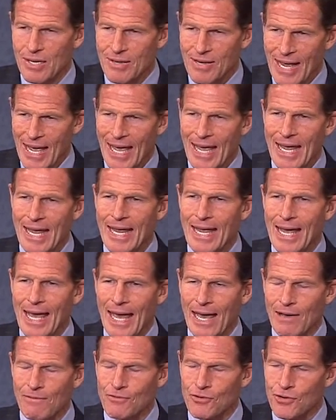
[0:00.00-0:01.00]
day
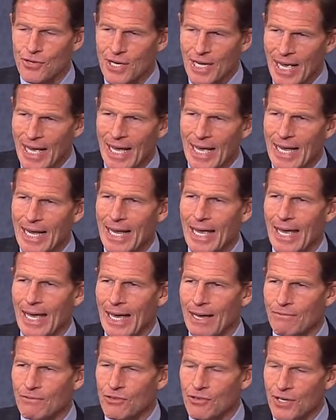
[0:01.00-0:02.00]
after day
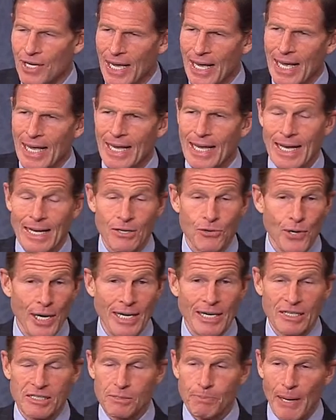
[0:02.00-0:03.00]
after day at
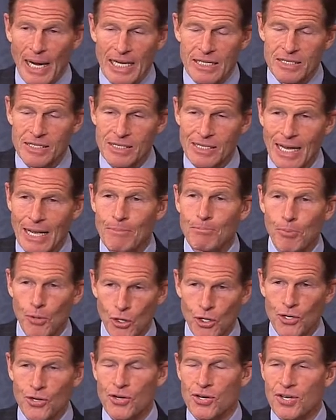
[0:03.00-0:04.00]
great expense and
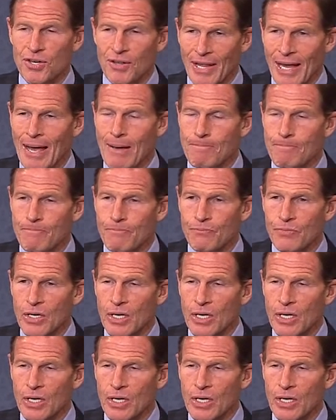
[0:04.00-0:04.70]
burden to them